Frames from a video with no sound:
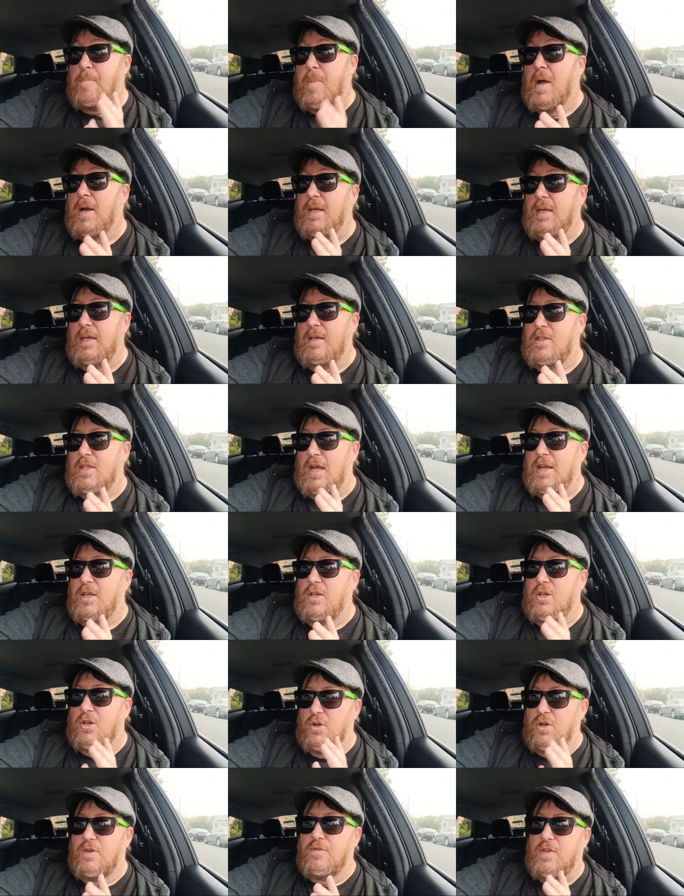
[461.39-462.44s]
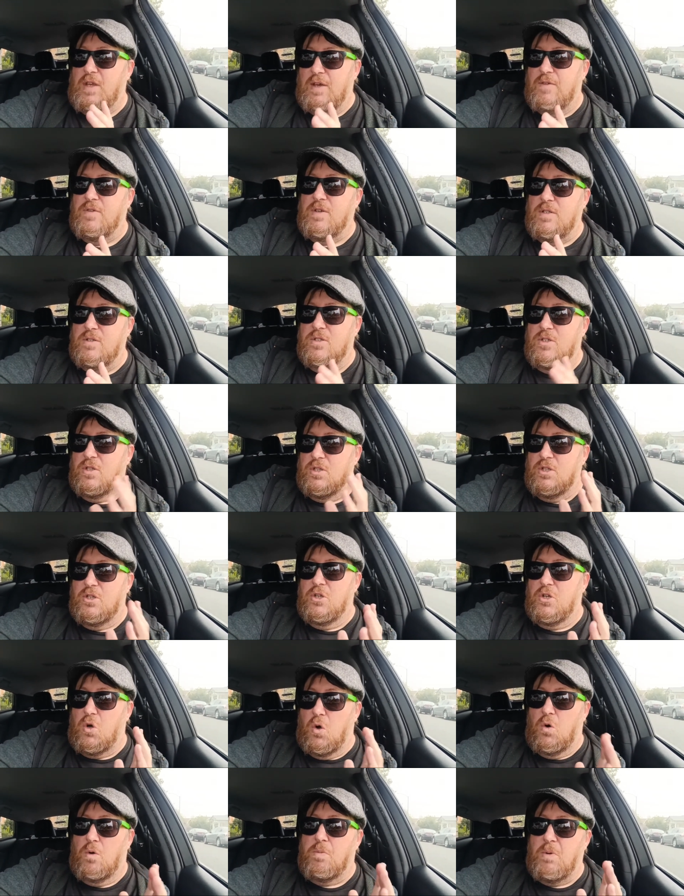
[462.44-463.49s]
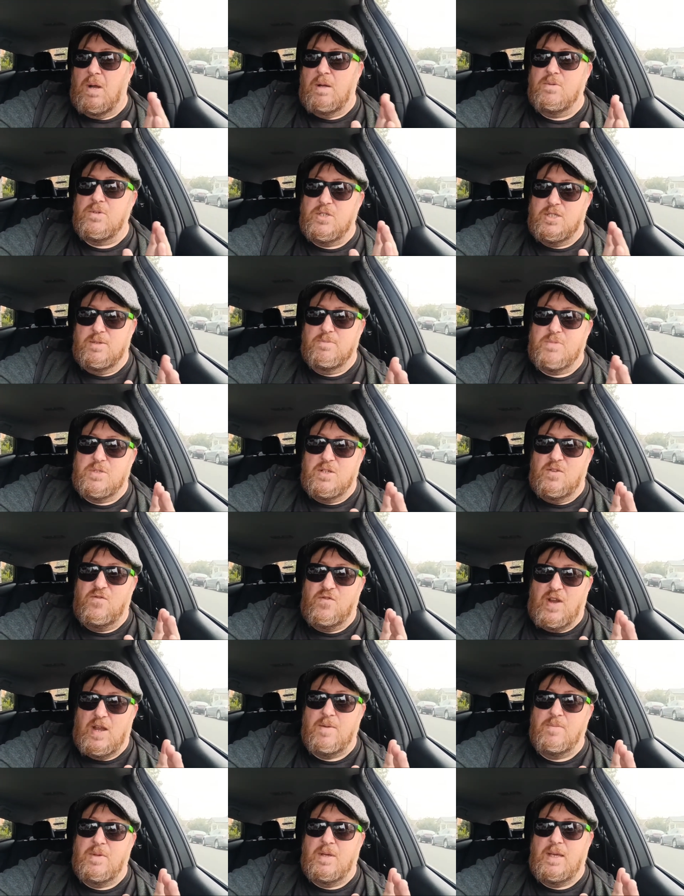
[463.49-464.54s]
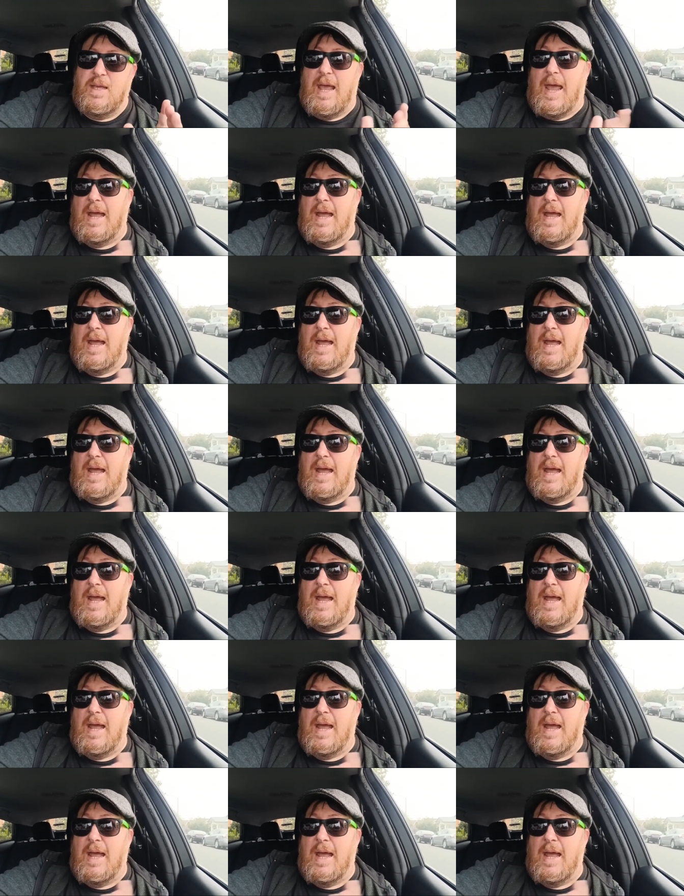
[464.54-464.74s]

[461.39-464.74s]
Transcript: money that he could have given to the Nicole Brown Simpson family